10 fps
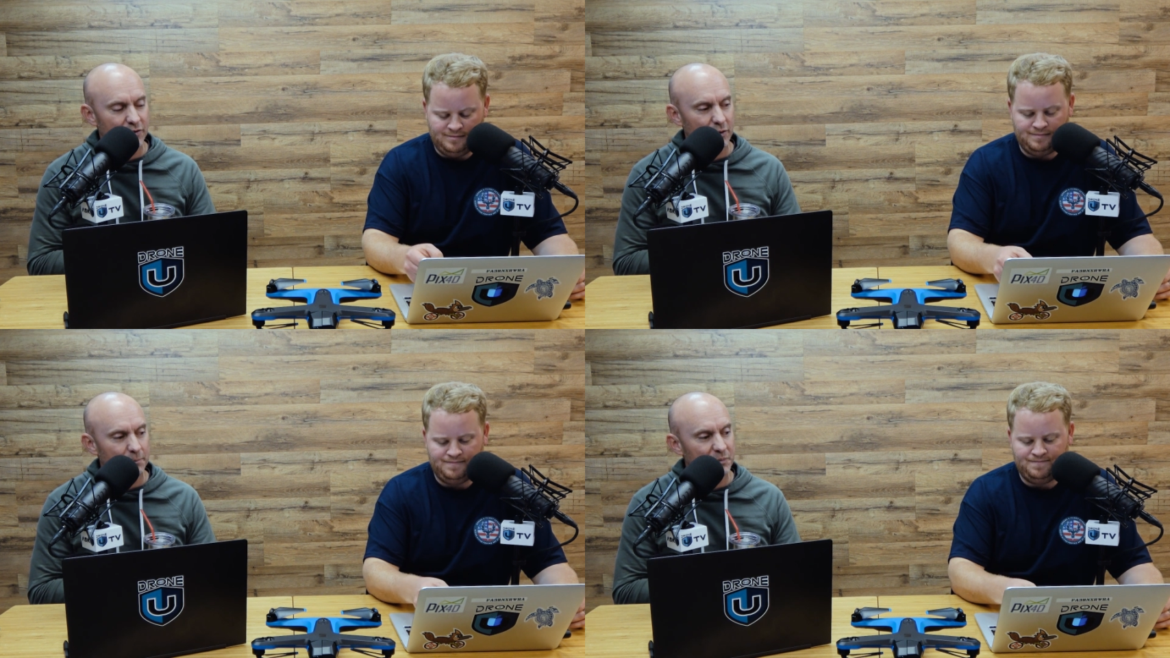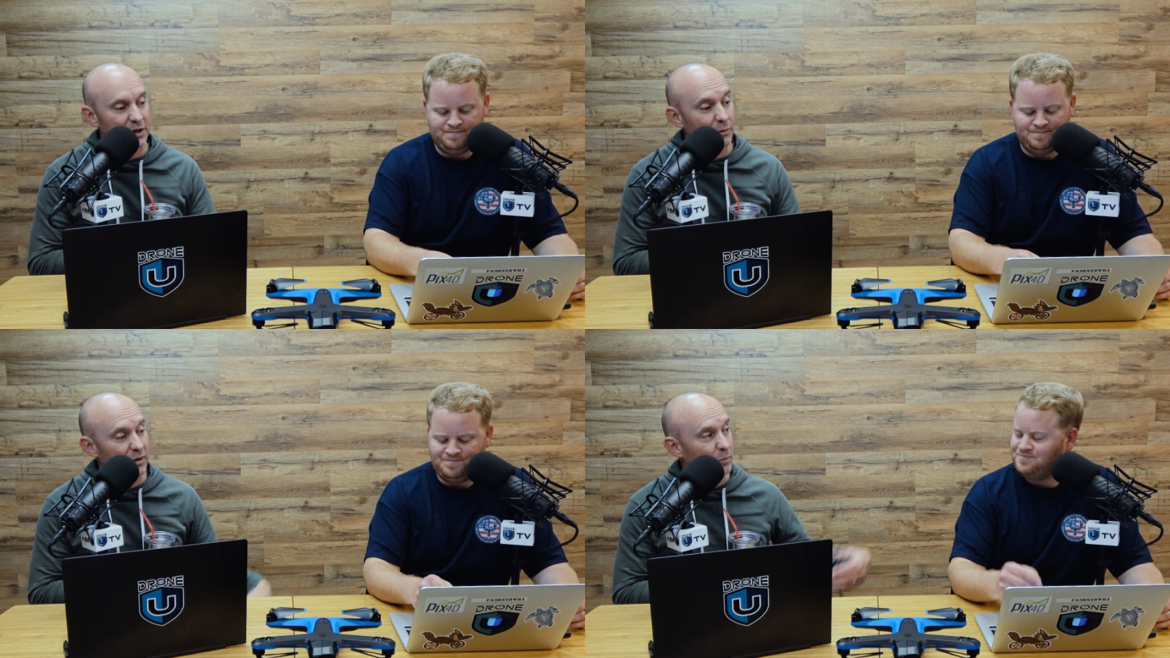Speaker 1: So
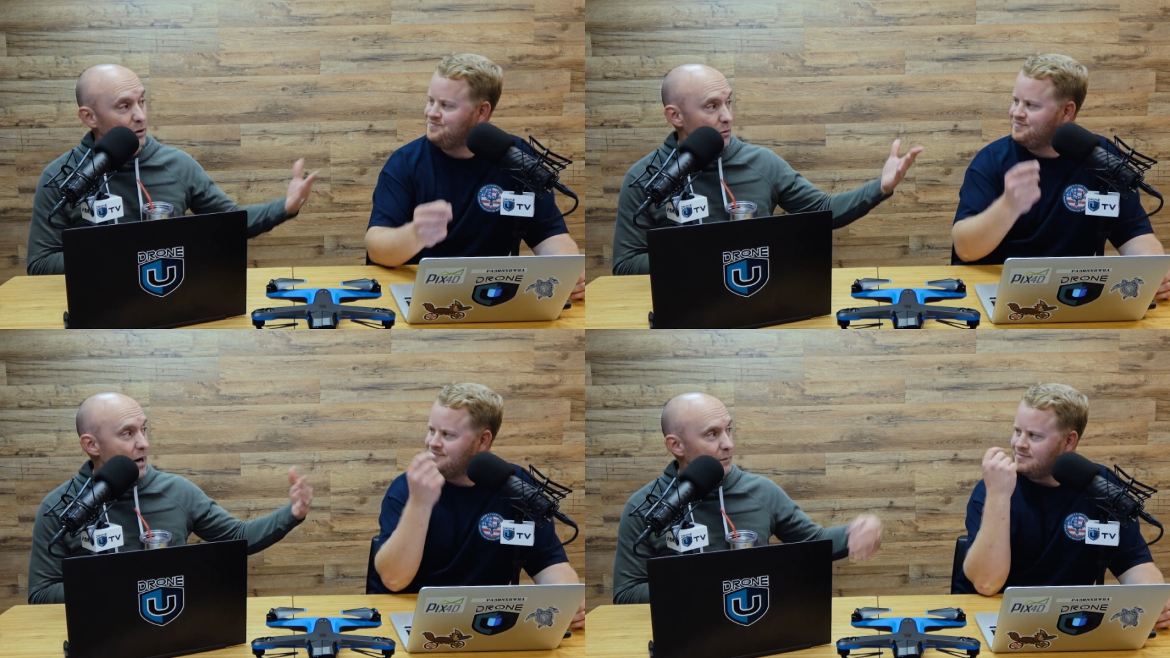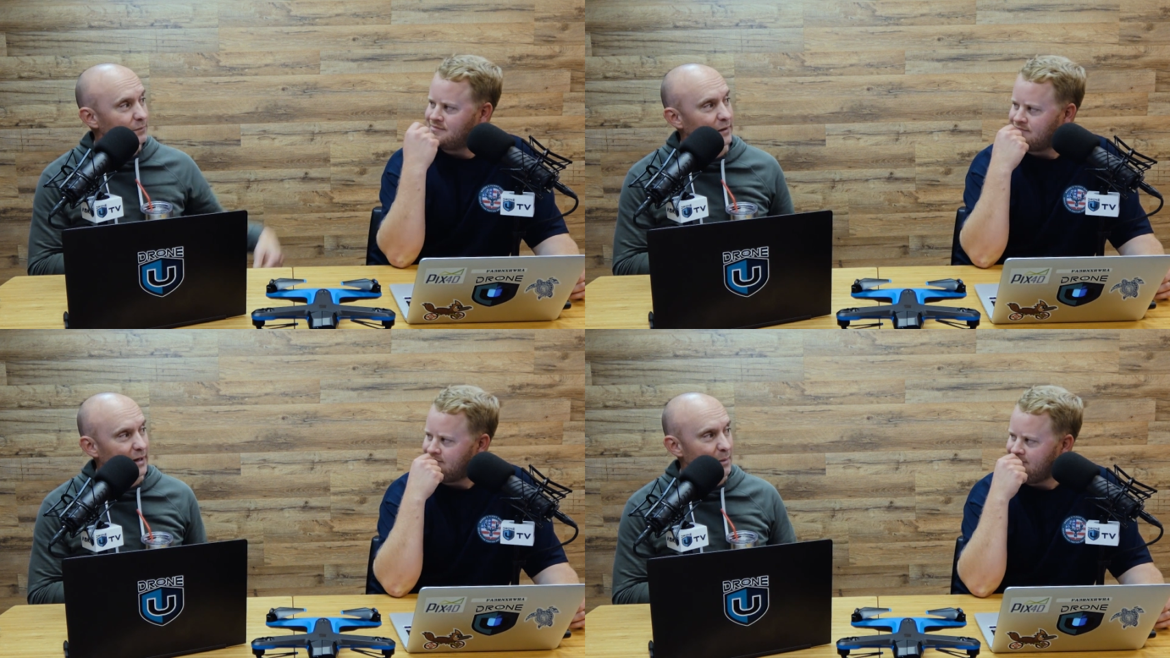anyways, but you're right.
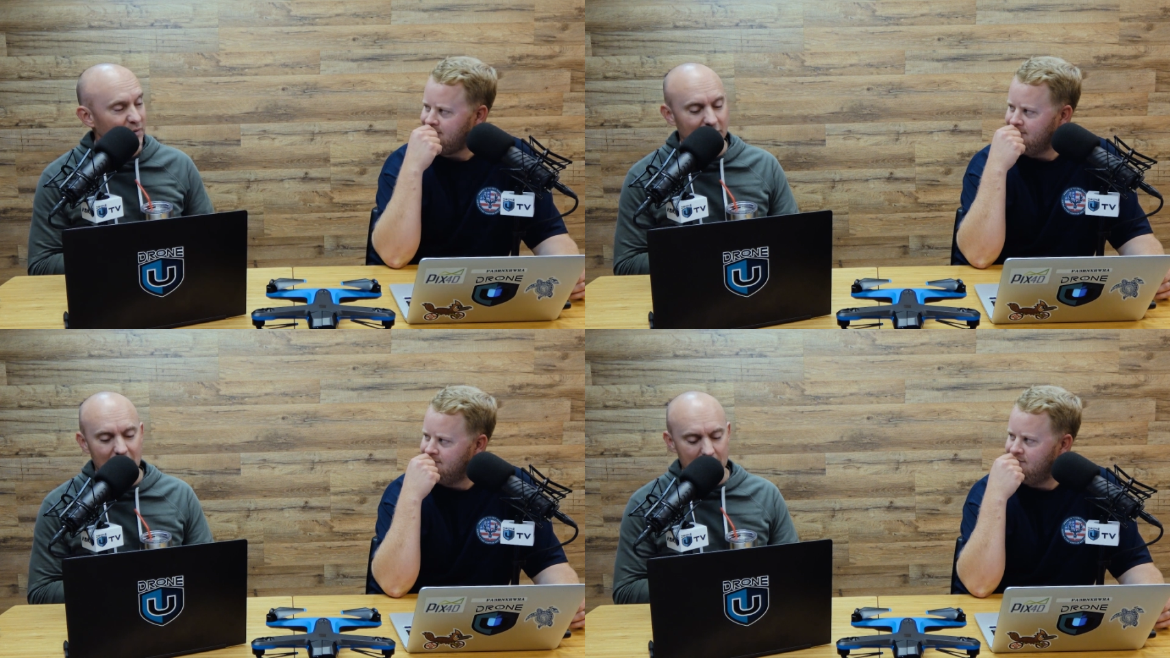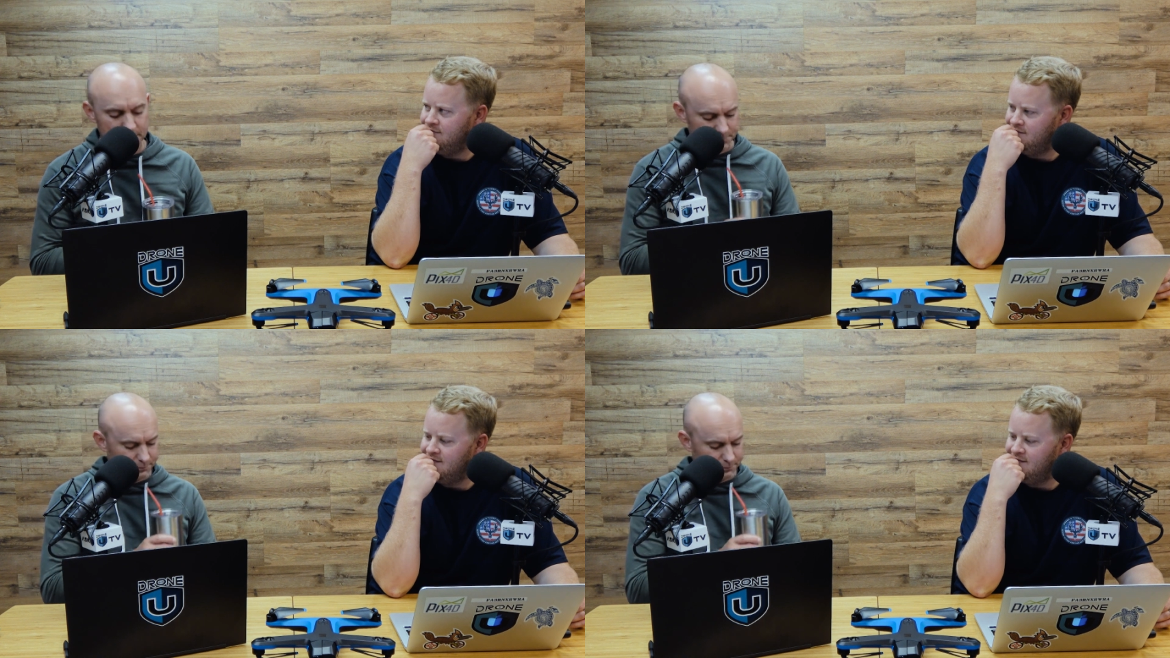That happens a lot.